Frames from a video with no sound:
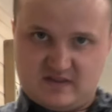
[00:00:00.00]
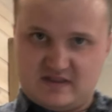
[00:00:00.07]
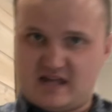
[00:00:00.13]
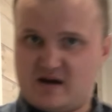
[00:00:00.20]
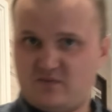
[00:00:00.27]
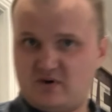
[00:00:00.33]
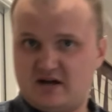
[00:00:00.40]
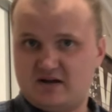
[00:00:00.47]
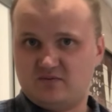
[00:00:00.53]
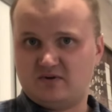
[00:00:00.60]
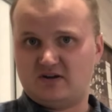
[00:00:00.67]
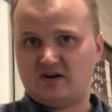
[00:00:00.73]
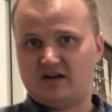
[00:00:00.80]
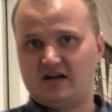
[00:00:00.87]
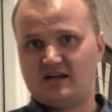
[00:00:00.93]
That way we
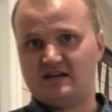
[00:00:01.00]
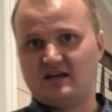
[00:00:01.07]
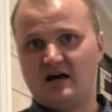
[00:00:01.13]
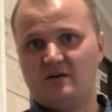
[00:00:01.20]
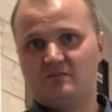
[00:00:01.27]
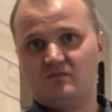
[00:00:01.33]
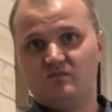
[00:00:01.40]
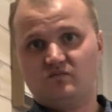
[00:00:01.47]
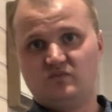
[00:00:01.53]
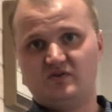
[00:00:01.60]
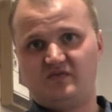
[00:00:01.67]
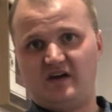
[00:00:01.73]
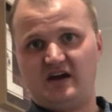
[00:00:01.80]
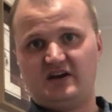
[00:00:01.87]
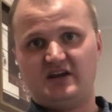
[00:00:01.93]
don't end up
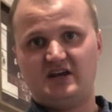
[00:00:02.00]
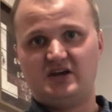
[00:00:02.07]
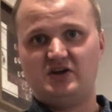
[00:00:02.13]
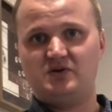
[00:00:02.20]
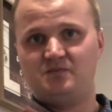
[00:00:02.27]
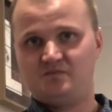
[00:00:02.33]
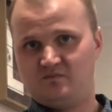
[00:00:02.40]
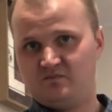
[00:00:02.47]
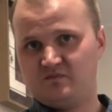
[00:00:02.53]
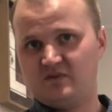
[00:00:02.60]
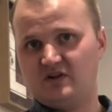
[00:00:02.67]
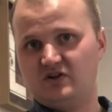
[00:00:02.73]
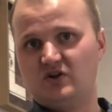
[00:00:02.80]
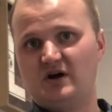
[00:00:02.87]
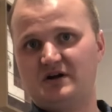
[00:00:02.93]
with any
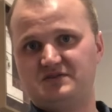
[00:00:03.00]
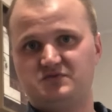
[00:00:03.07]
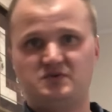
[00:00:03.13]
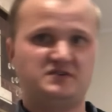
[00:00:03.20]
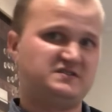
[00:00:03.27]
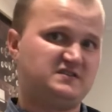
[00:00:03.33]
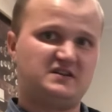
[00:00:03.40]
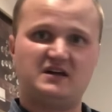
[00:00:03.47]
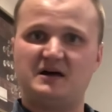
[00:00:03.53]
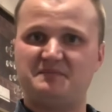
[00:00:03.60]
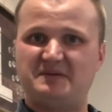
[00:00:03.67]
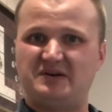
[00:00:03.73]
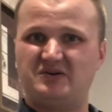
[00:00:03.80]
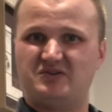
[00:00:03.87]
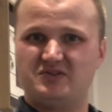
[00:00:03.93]
line twist
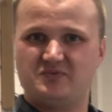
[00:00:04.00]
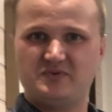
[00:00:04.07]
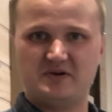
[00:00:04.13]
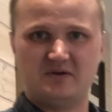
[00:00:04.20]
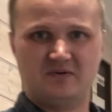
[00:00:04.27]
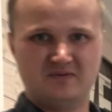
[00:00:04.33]
happening on the reel.